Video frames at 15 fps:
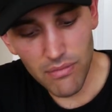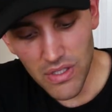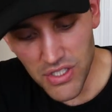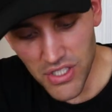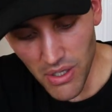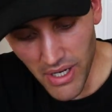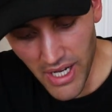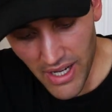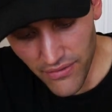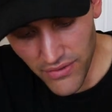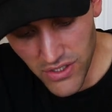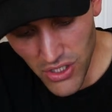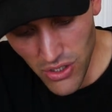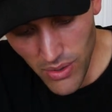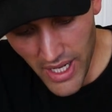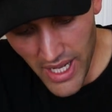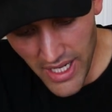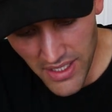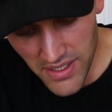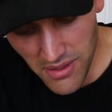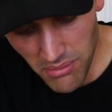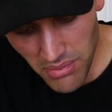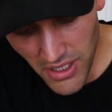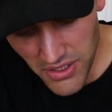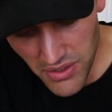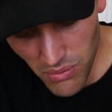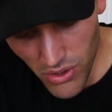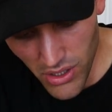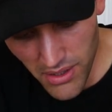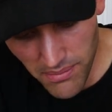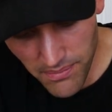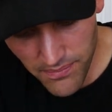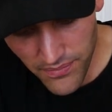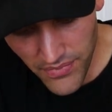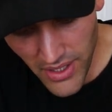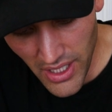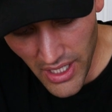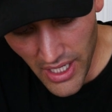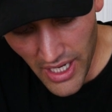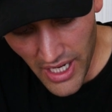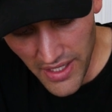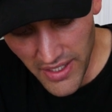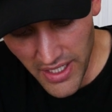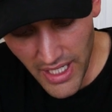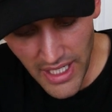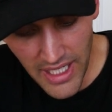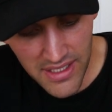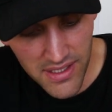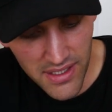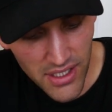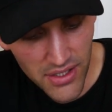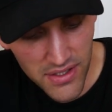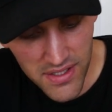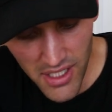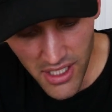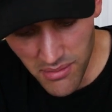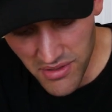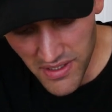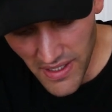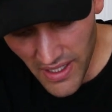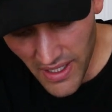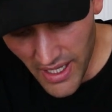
So I have 2x plus 1, and then collecting the other terms,